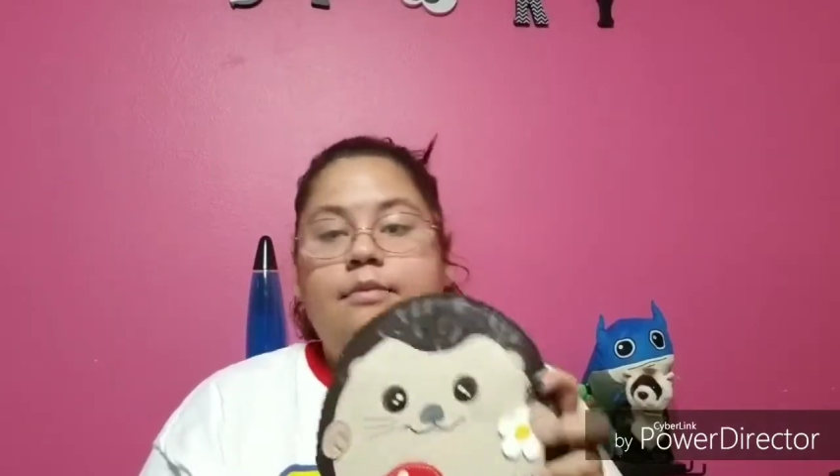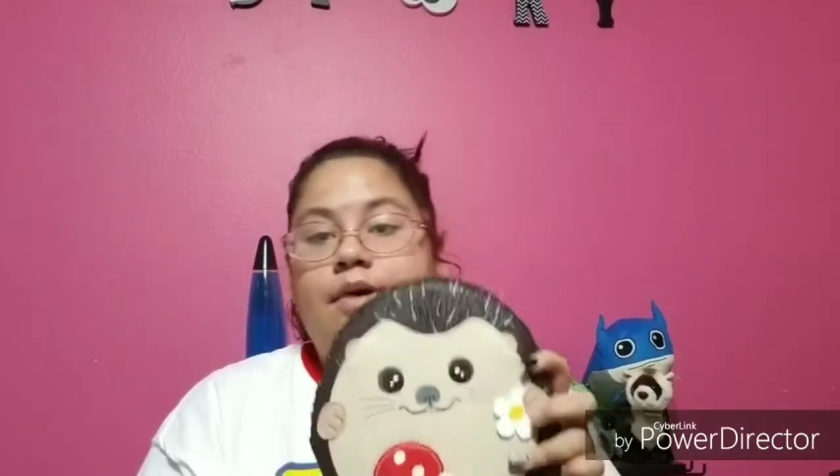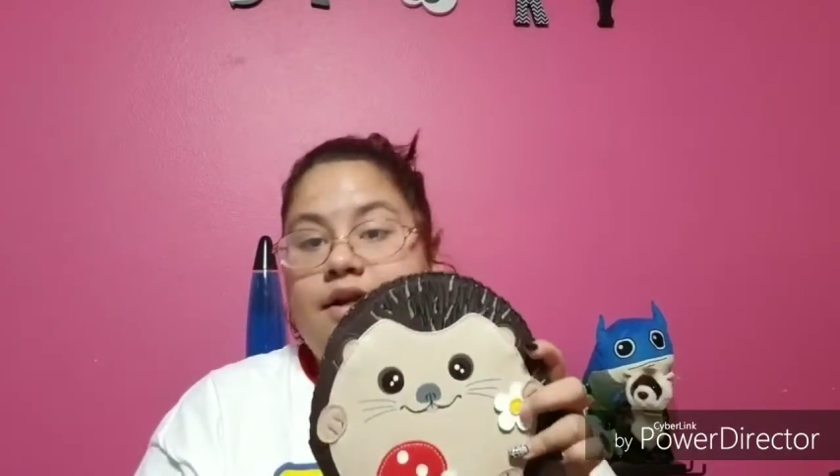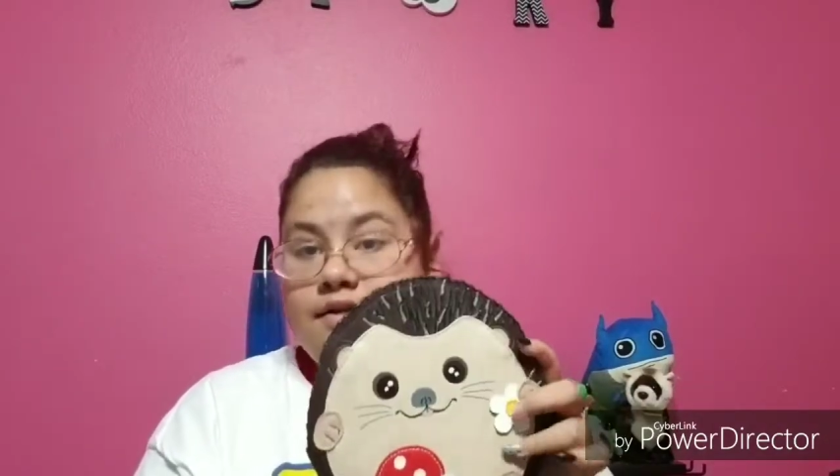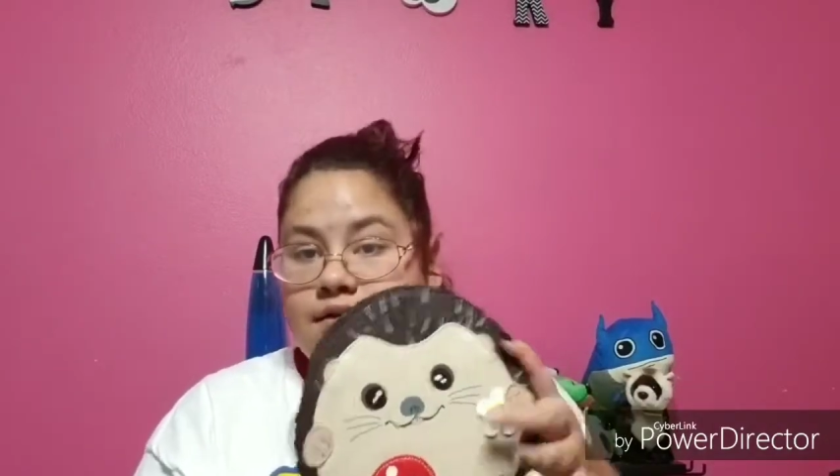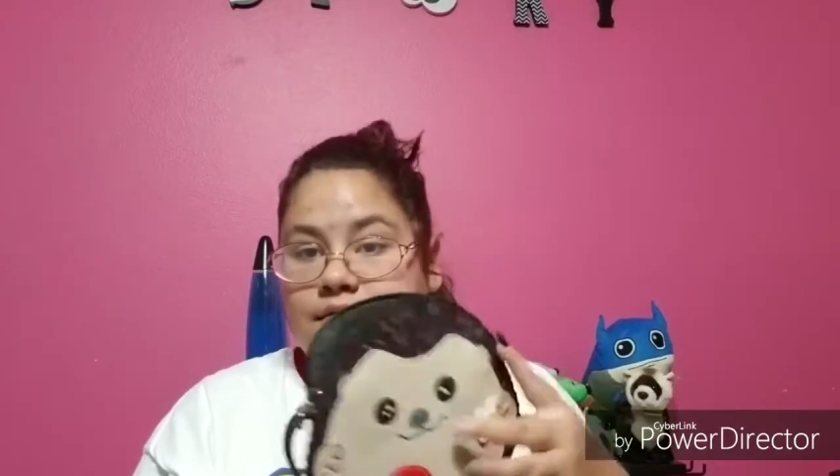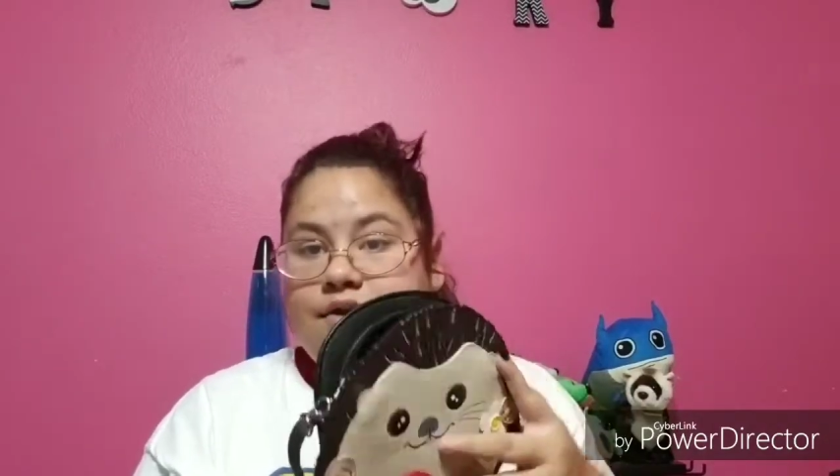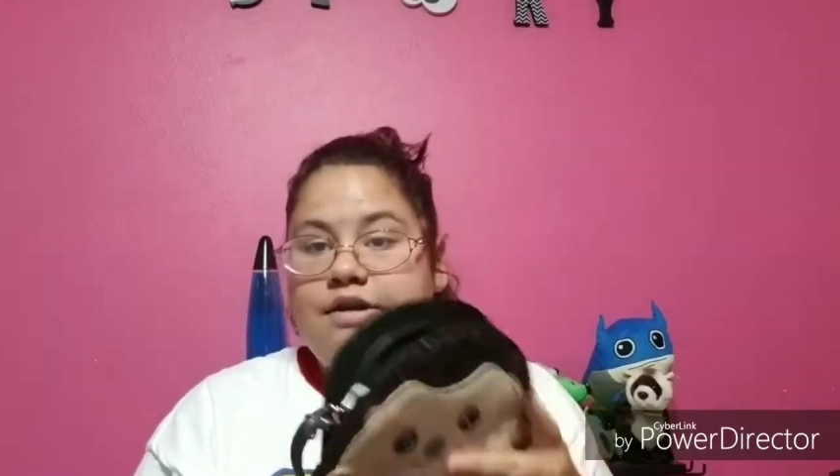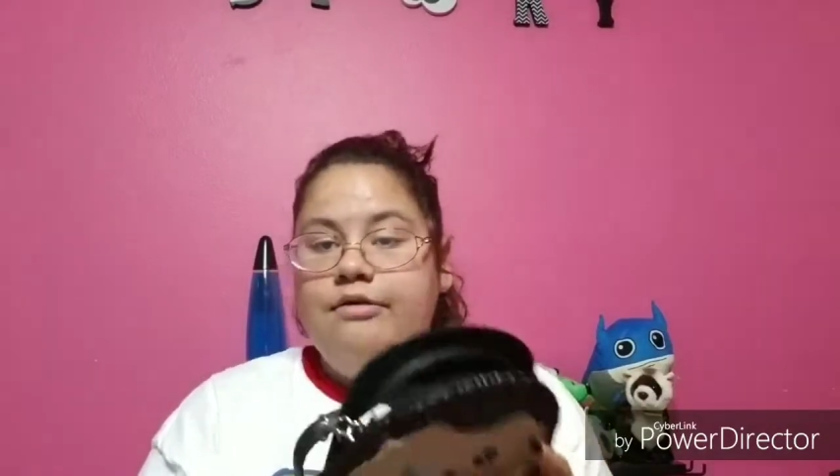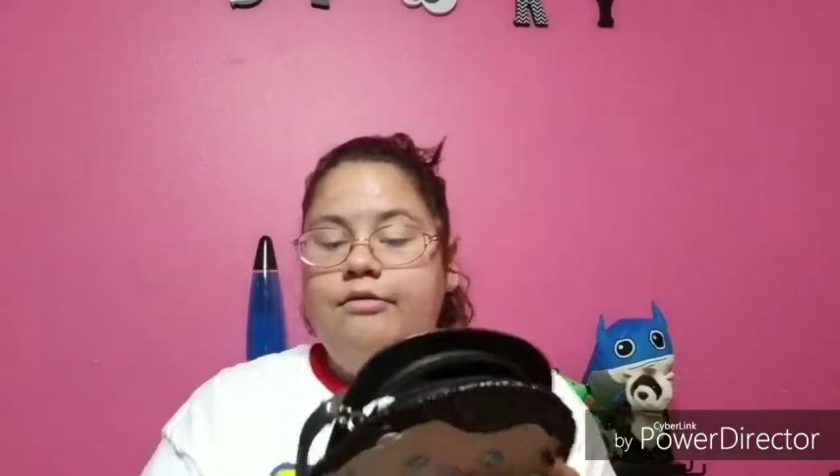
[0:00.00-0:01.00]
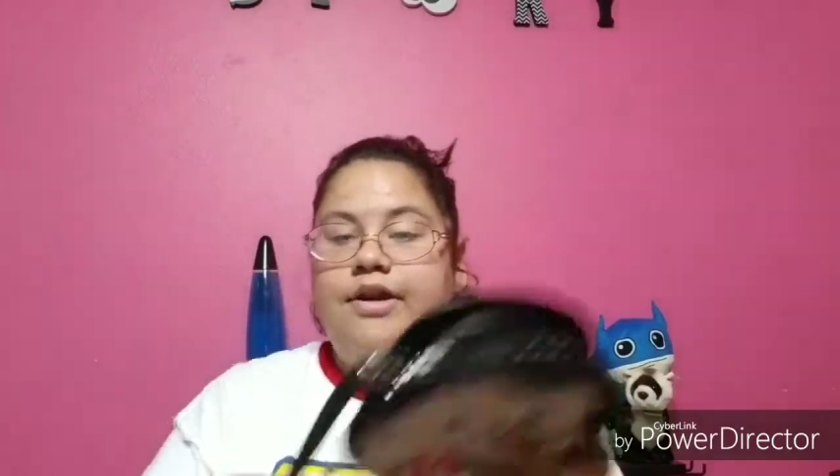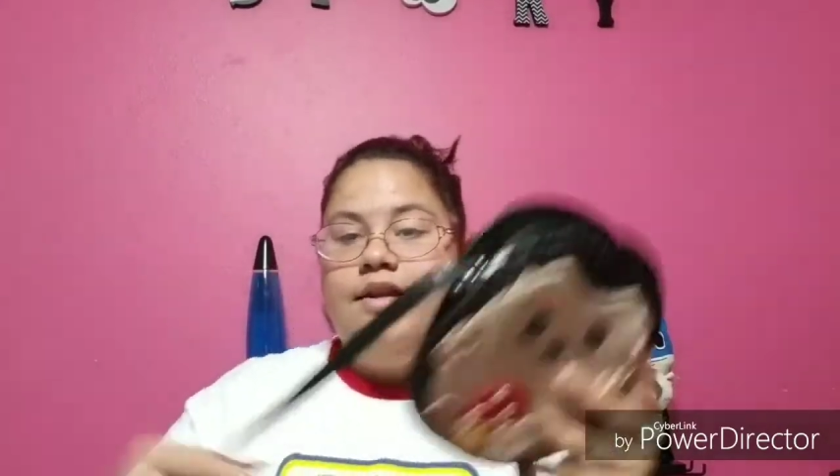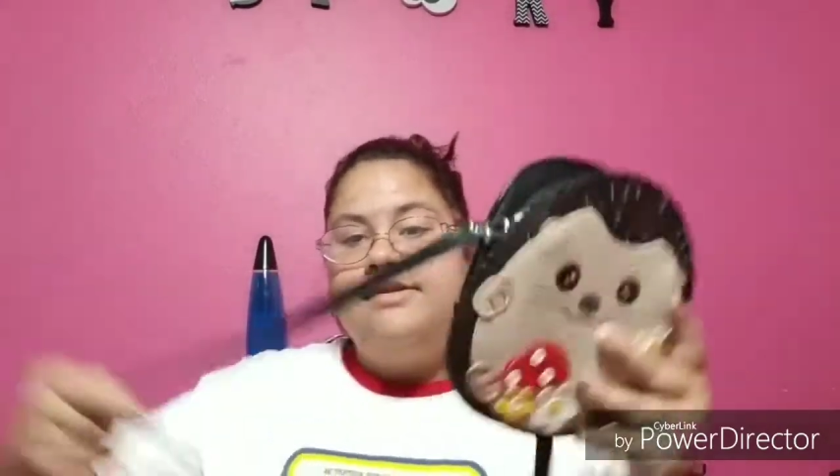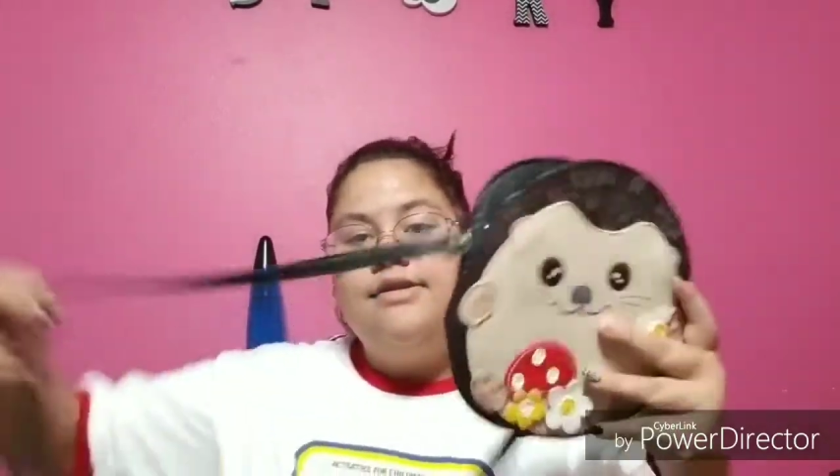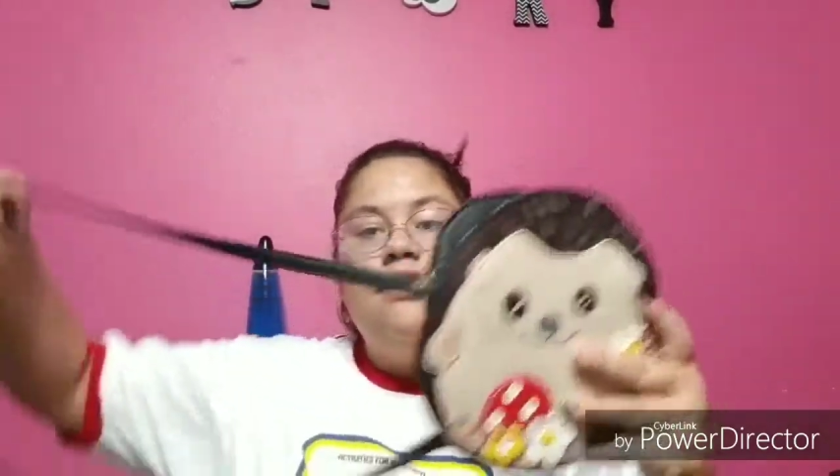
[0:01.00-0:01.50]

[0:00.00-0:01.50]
but he's so cute, and it's a